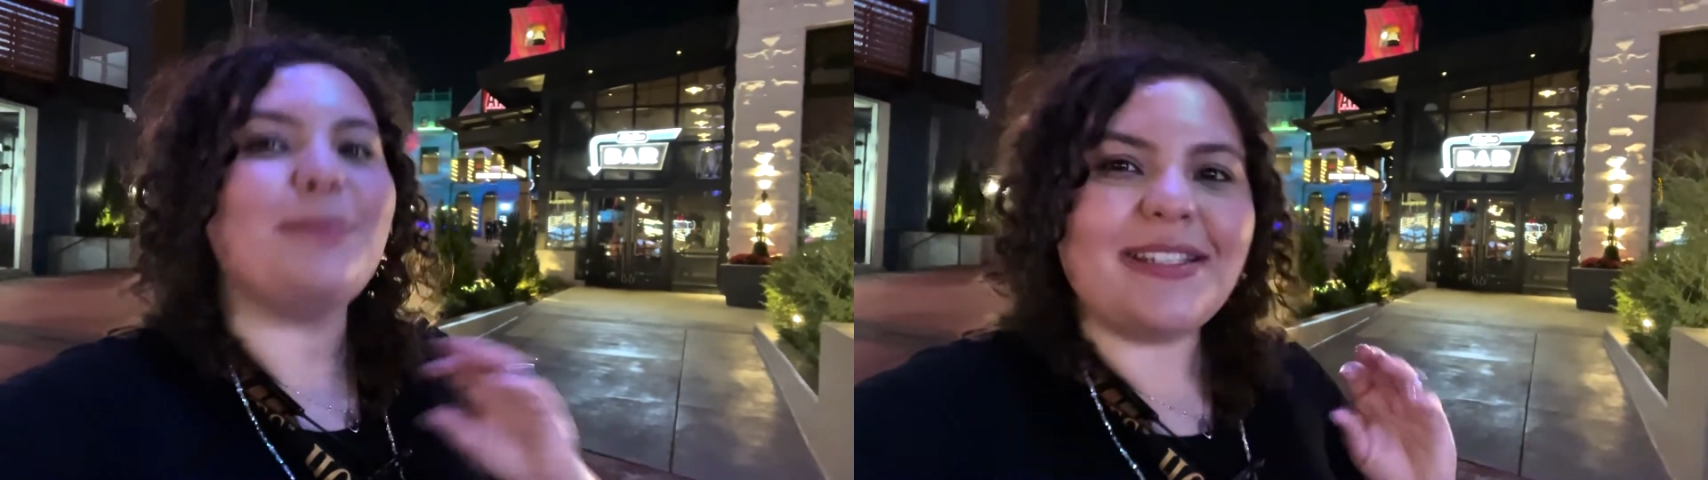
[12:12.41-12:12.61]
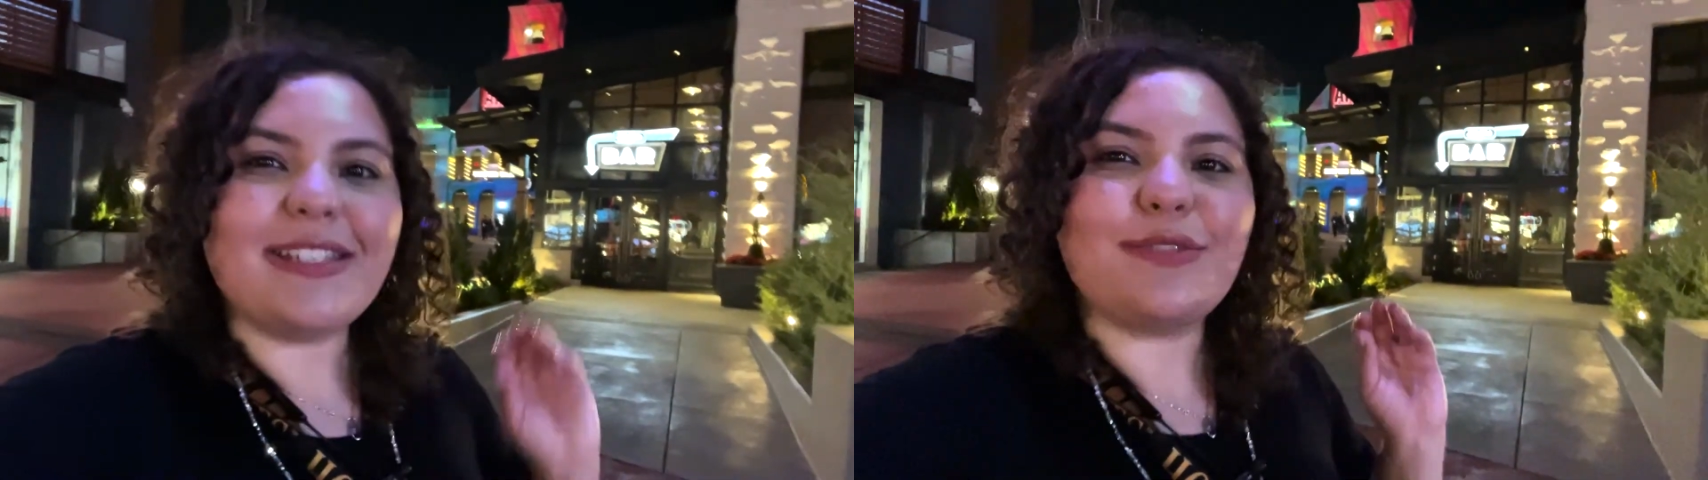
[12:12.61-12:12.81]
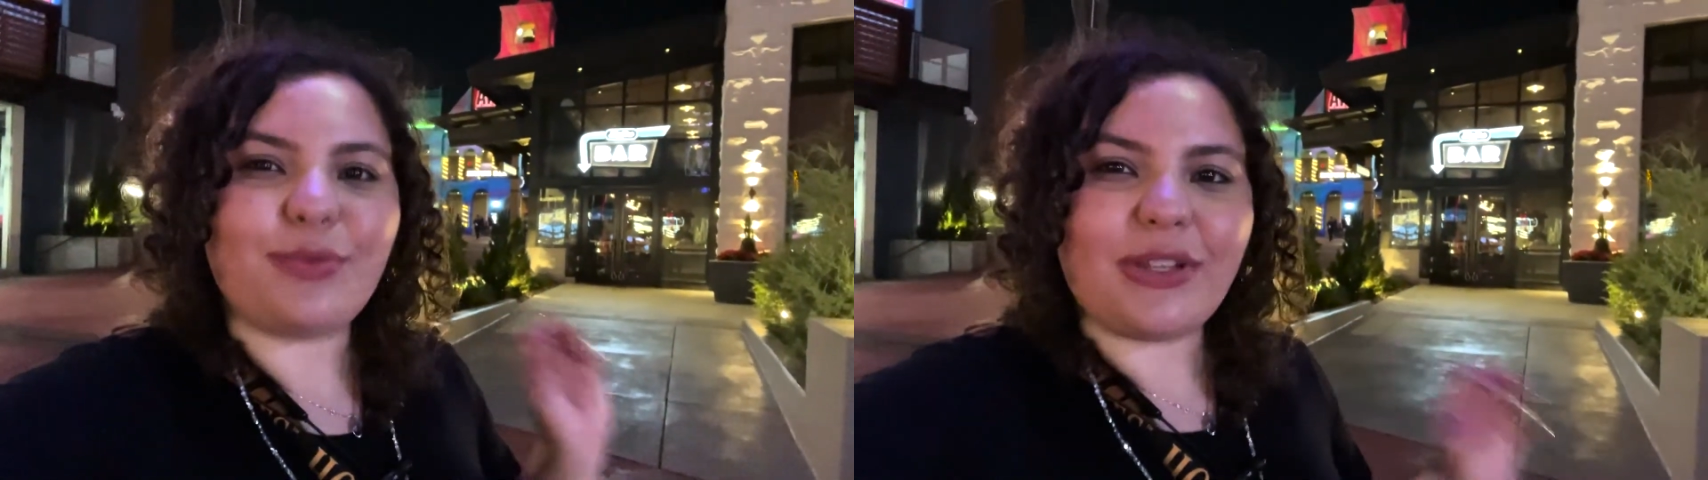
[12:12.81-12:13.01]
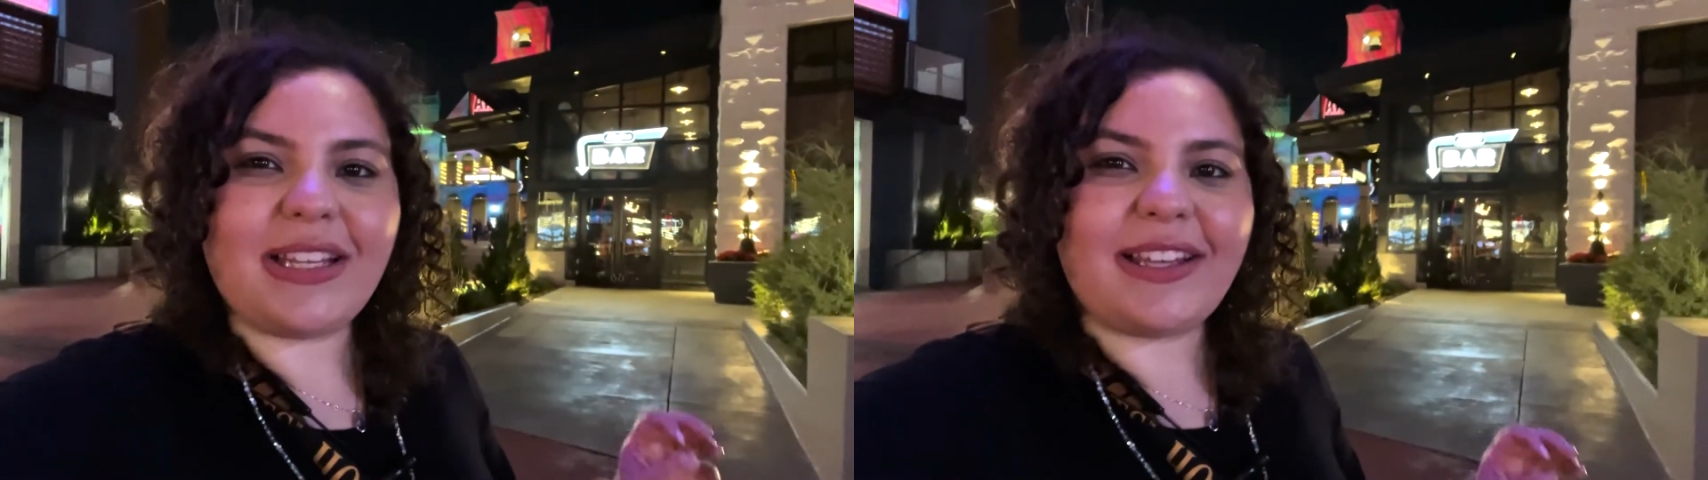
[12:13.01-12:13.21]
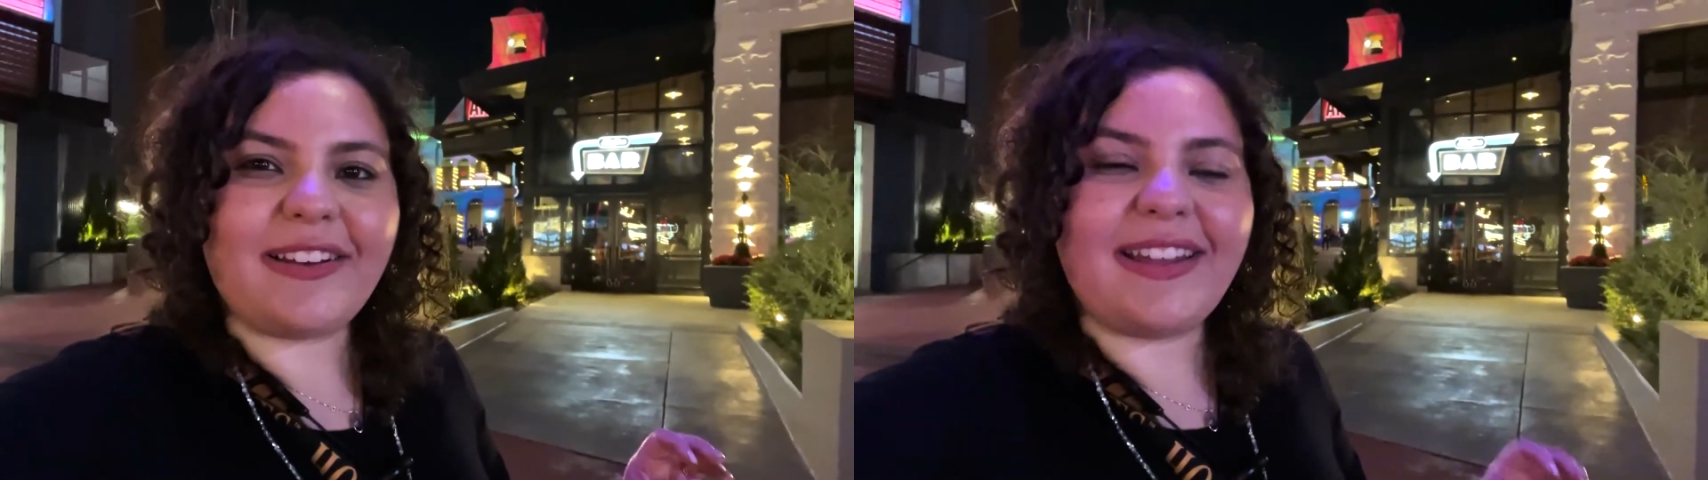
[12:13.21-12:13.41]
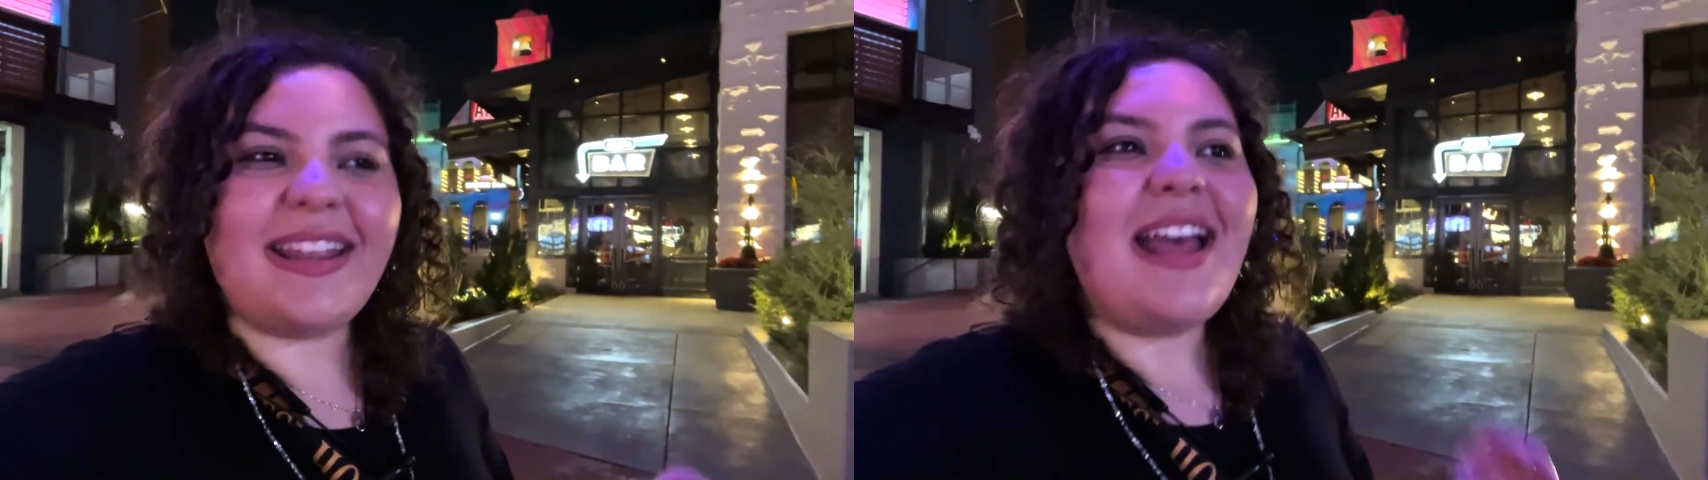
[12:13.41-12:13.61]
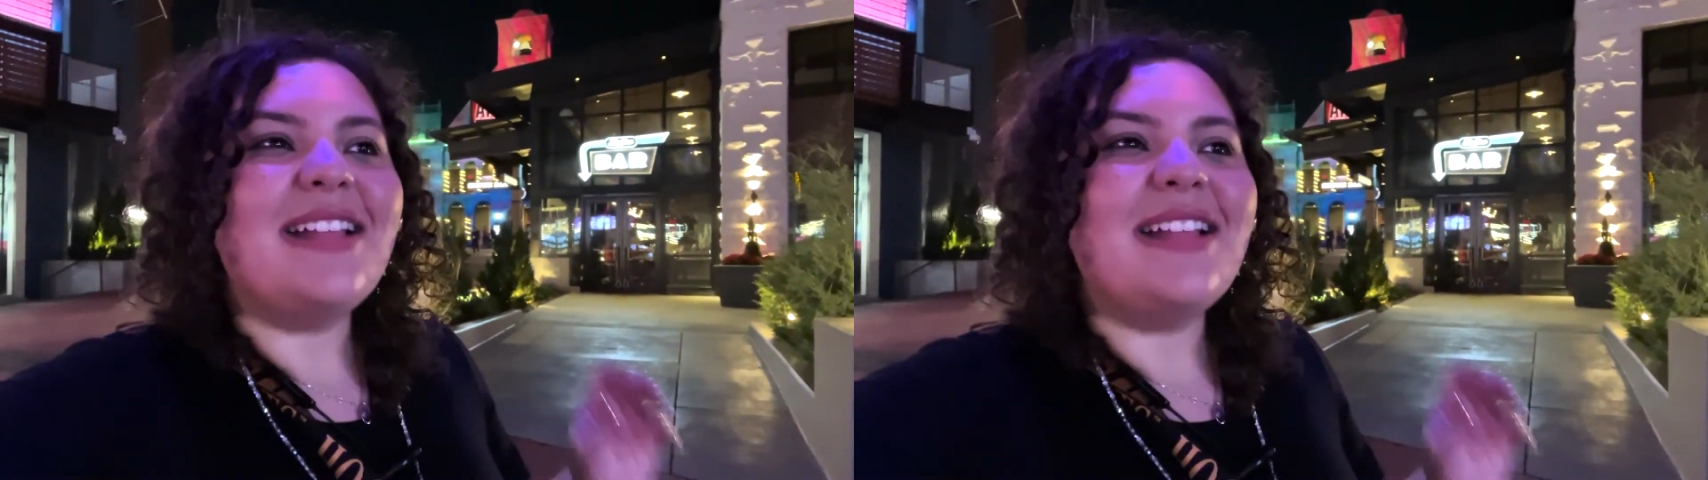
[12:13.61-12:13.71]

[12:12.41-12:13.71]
place is really good.